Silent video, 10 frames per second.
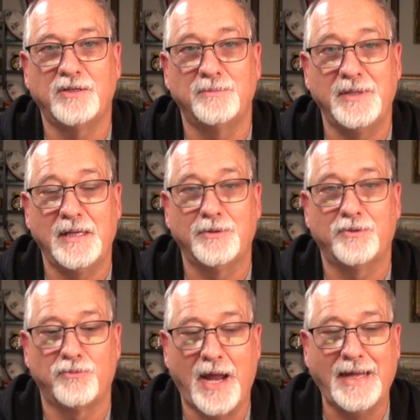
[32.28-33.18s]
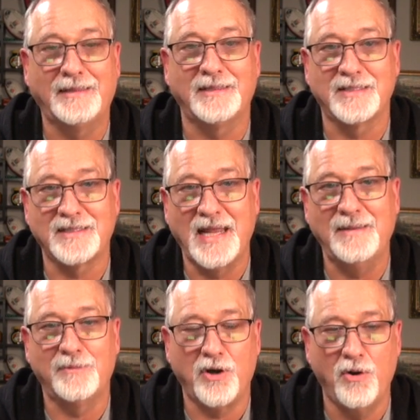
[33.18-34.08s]
to be able to write the
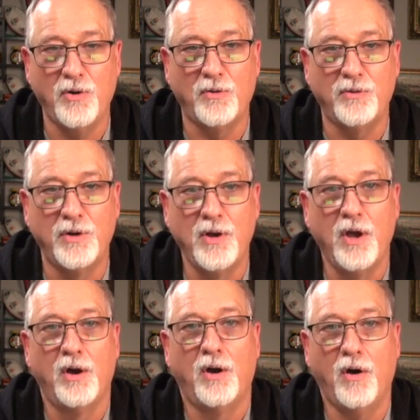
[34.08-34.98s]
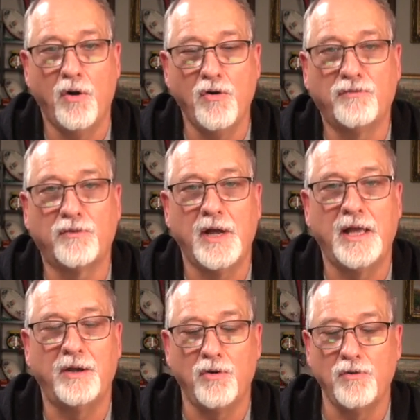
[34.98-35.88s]
same code over
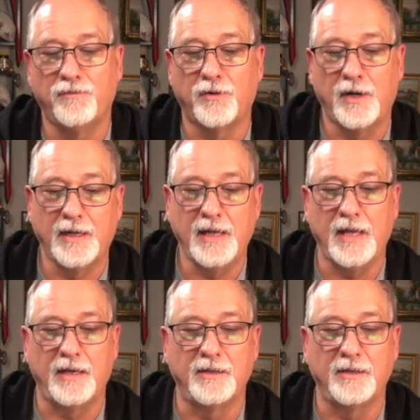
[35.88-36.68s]
and over again.